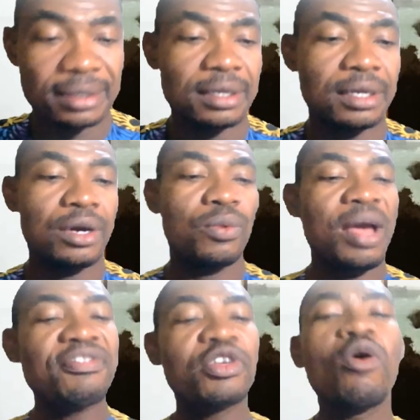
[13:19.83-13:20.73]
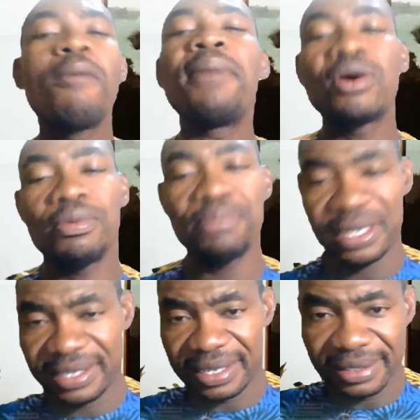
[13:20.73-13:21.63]
We have the compound complex
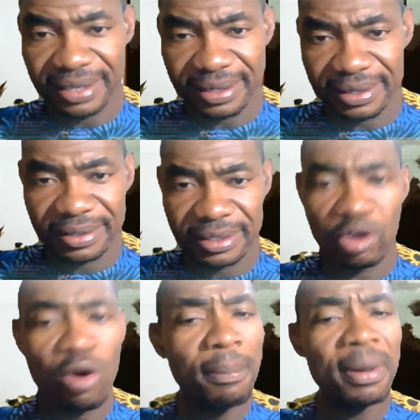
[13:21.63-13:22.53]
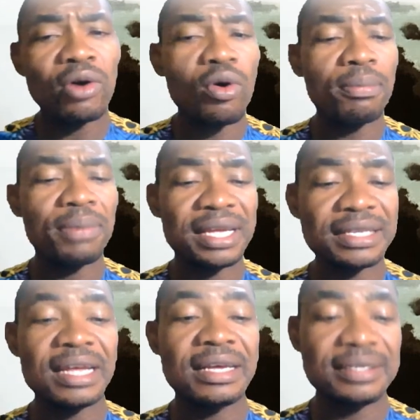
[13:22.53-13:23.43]
sentence. The compound complex
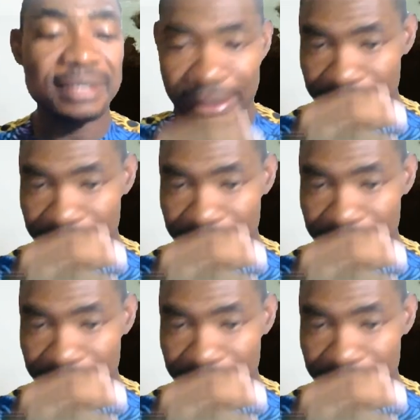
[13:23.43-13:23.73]
sentence.